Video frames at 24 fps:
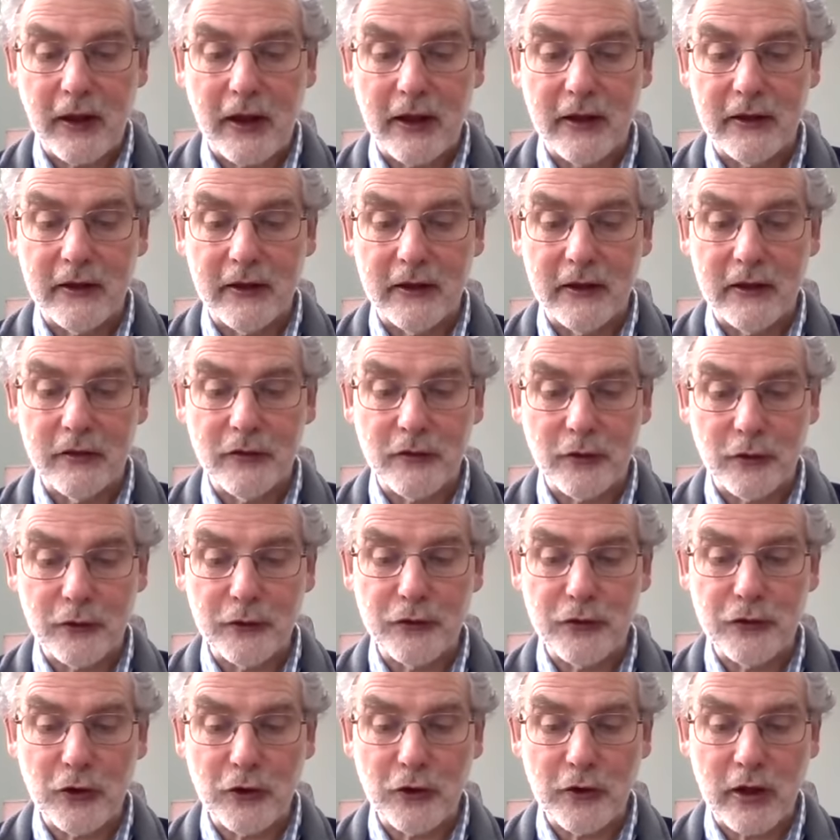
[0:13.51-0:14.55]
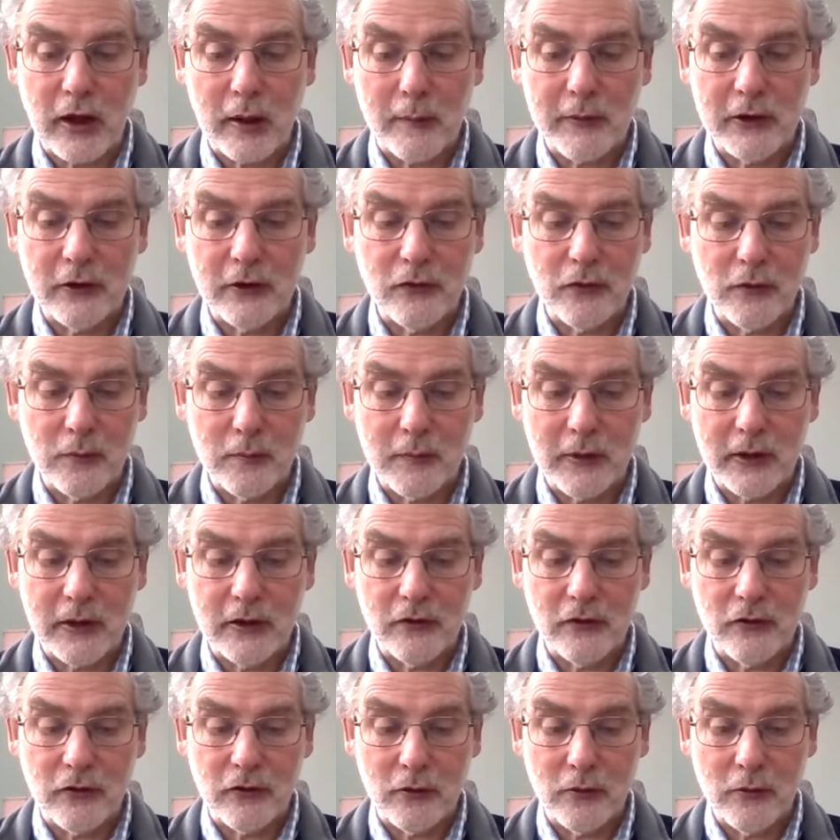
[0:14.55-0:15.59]
and he is also coming to
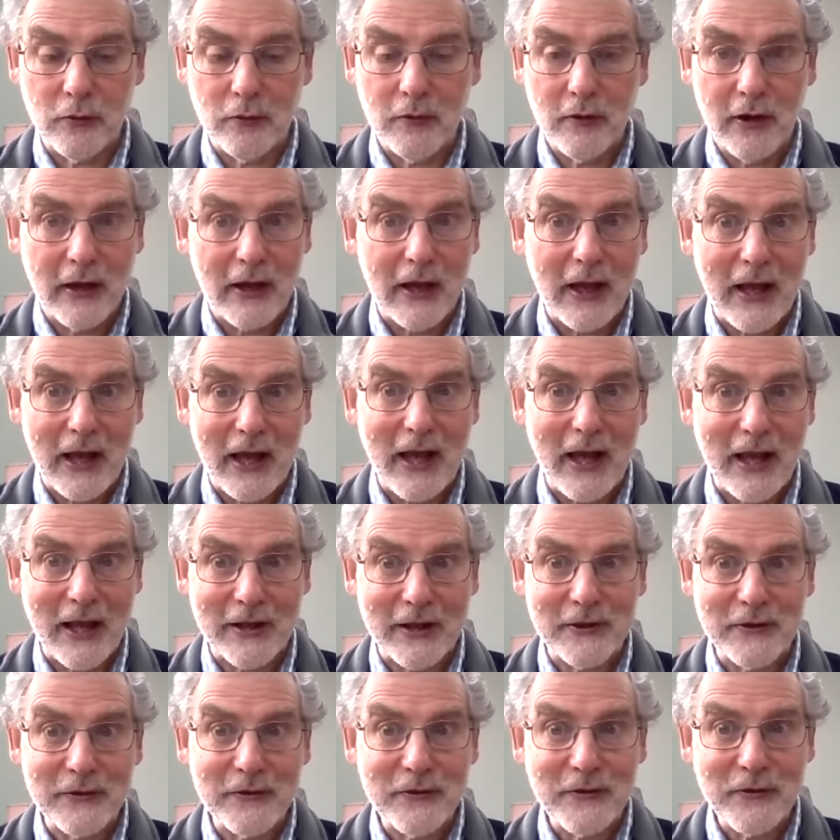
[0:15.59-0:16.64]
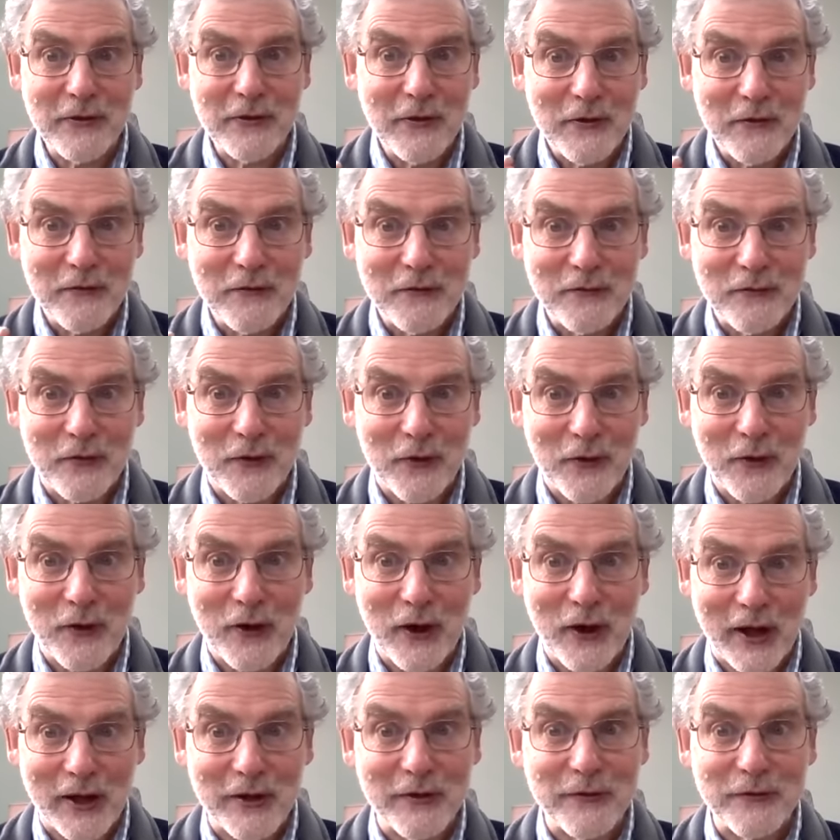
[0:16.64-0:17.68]
meet you, and
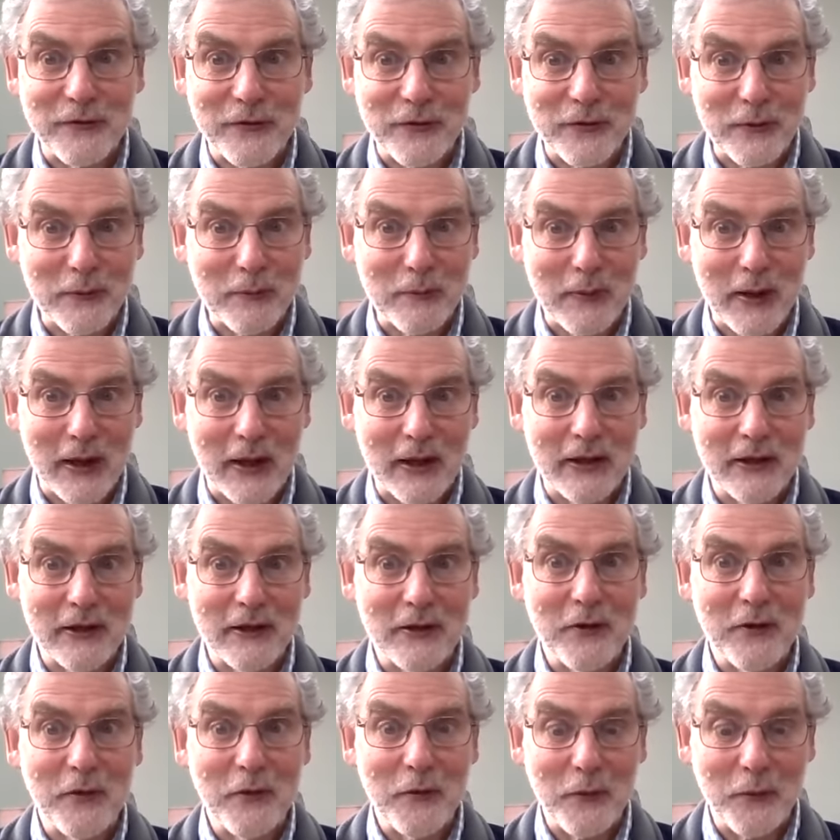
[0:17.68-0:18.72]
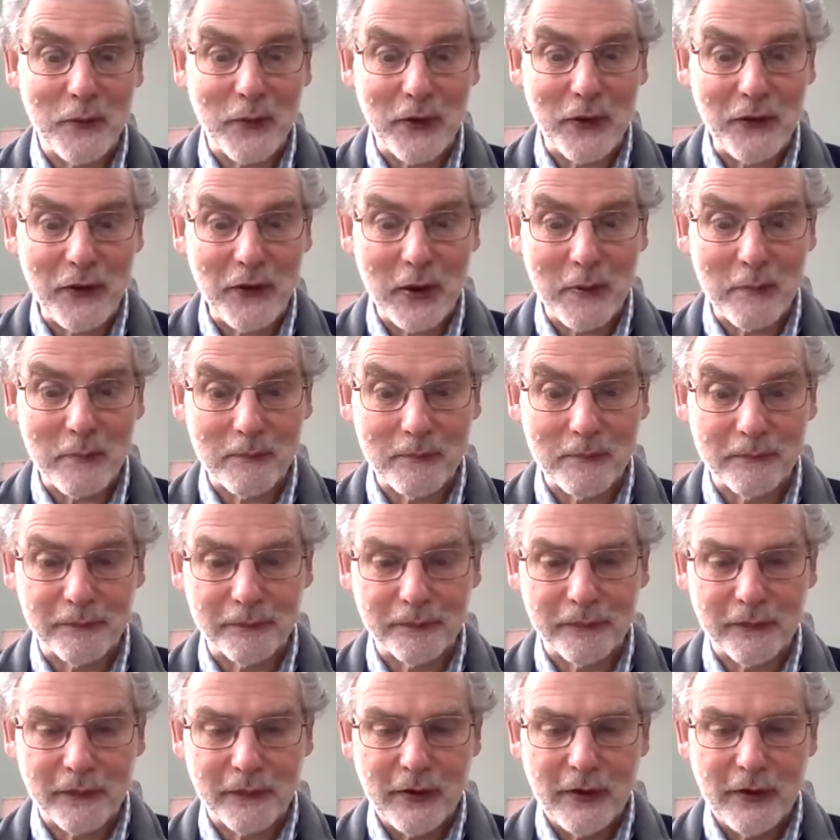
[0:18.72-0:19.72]
400 men with him."